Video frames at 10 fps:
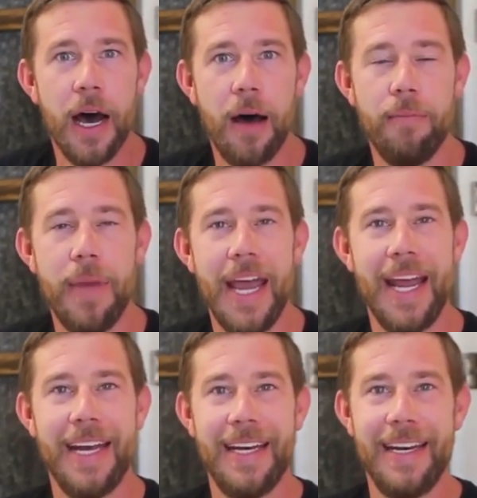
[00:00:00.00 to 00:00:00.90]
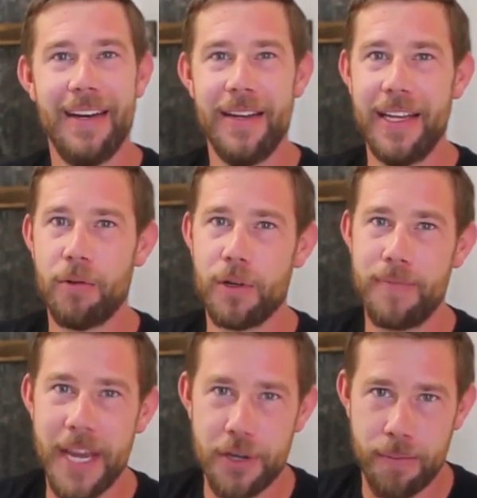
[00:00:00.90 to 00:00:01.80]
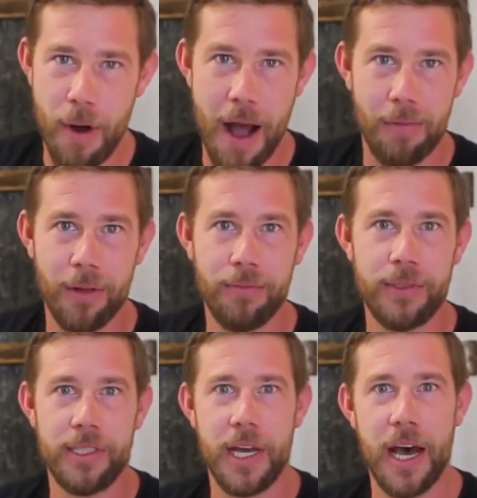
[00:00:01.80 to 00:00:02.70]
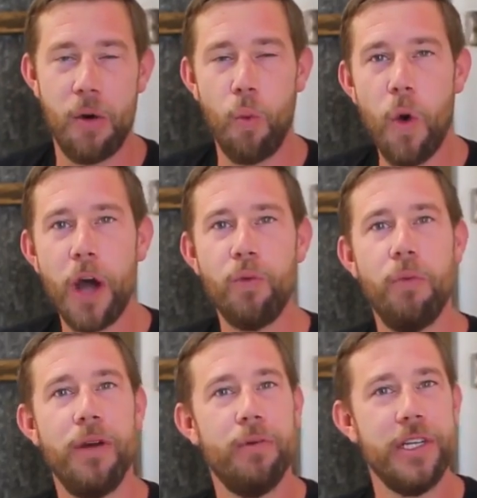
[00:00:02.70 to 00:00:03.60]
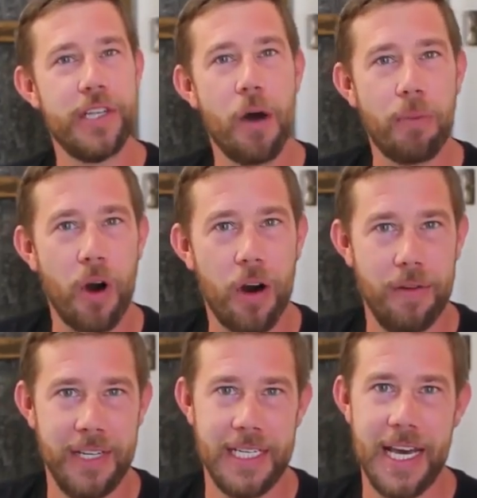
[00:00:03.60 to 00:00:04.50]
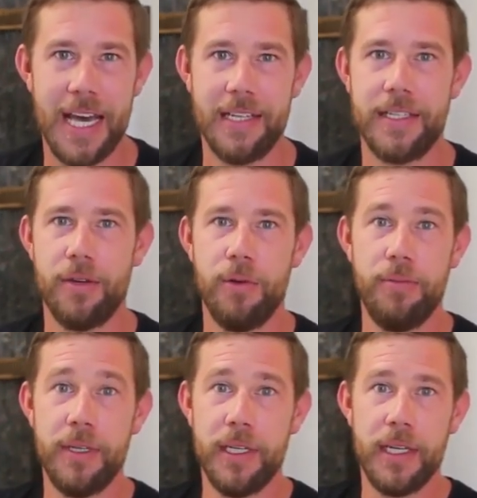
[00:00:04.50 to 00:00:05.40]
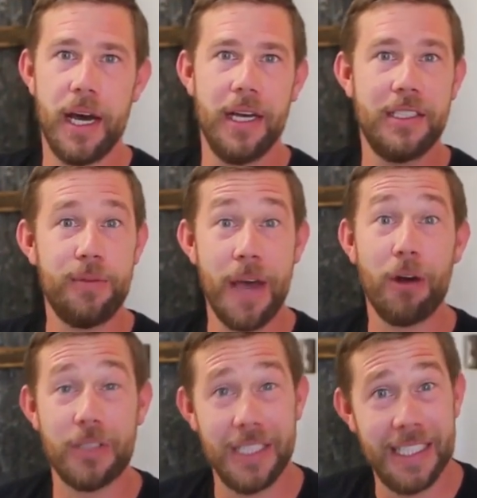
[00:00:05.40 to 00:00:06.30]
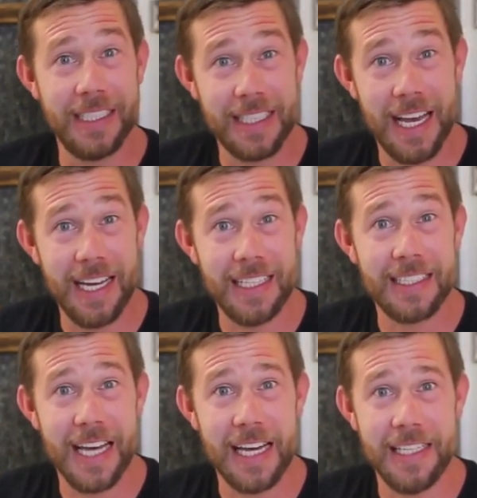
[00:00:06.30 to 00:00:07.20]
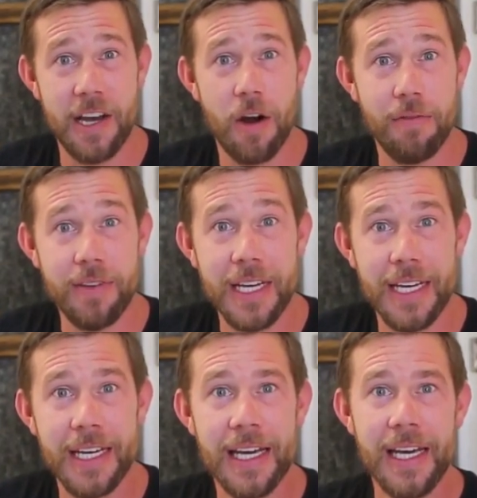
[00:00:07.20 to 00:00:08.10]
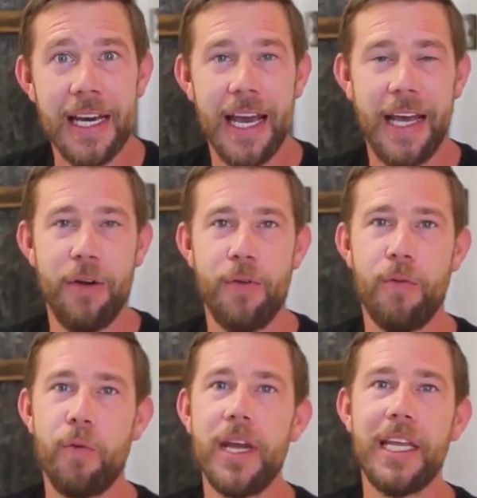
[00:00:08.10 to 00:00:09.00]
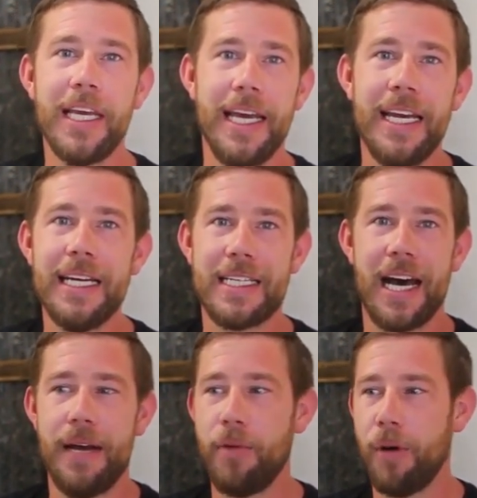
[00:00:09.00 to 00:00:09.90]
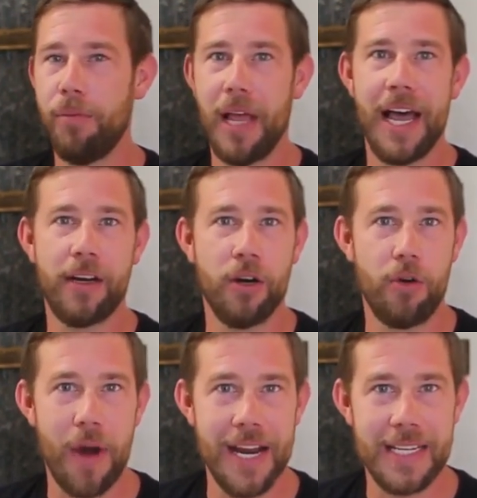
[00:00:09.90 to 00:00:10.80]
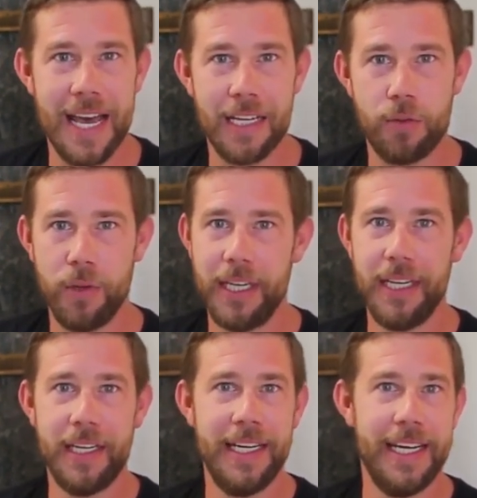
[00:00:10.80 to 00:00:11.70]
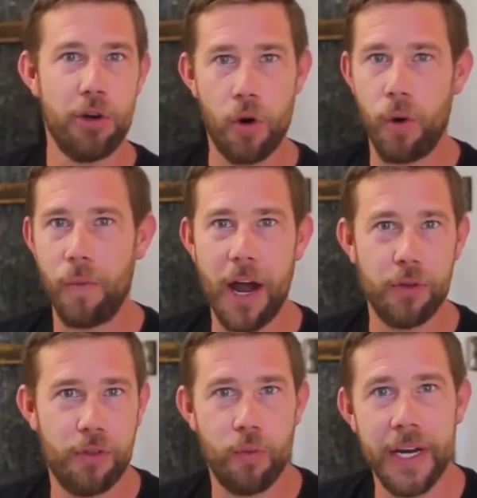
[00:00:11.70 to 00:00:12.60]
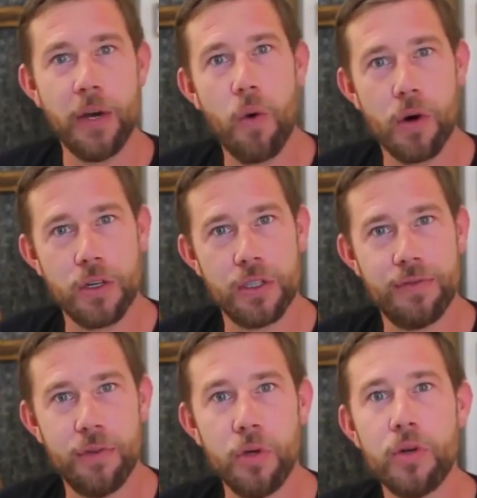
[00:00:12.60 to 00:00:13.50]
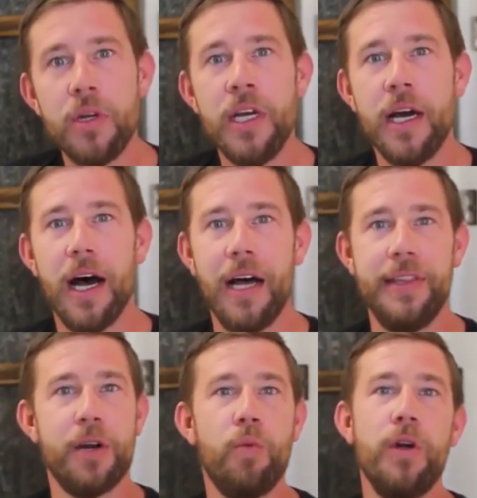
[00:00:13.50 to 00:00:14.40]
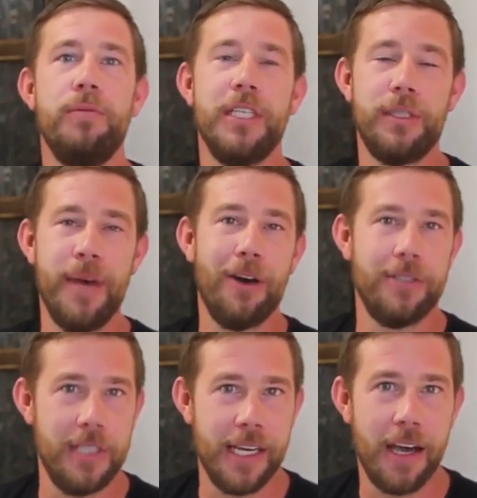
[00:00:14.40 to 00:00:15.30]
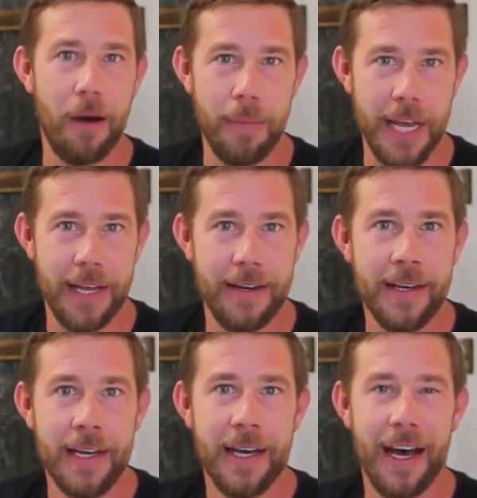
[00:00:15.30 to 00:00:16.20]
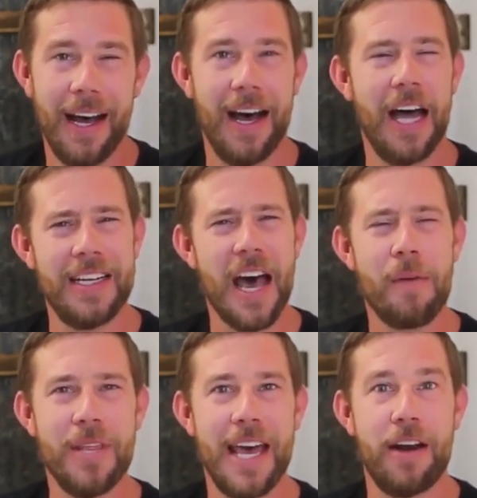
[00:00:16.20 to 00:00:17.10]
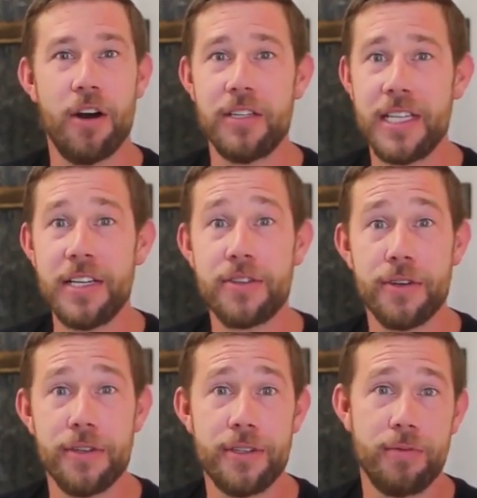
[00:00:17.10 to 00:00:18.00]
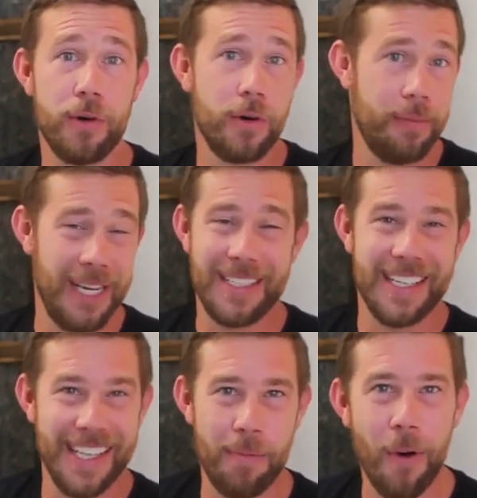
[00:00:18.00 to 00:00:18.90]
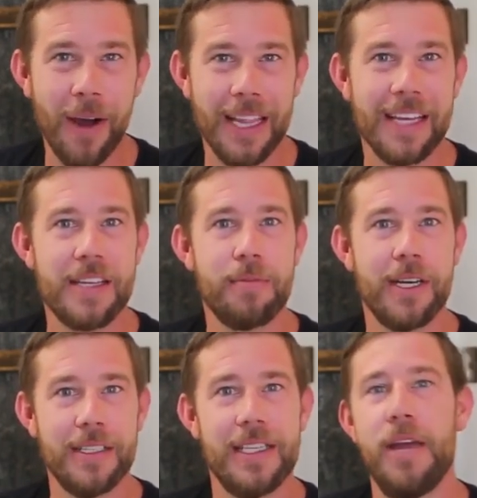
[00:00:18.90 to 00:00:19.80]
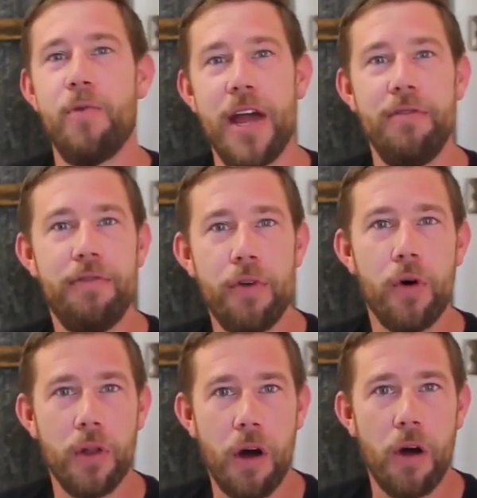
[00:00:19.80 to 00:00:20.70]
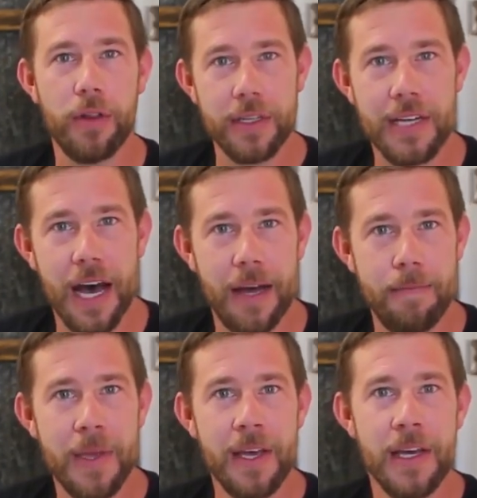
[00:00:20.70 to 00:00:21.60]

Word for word: Um, and there was major problems. Uh, one, when we would dump our R V tanks, there would be uh, smells in this, inside the R V. And really any time our black or gray tanks would get near or around three quarters full, uh, there would be smells that come in. Uh, on top of that, our sensors were basically pointless because they read full all the time.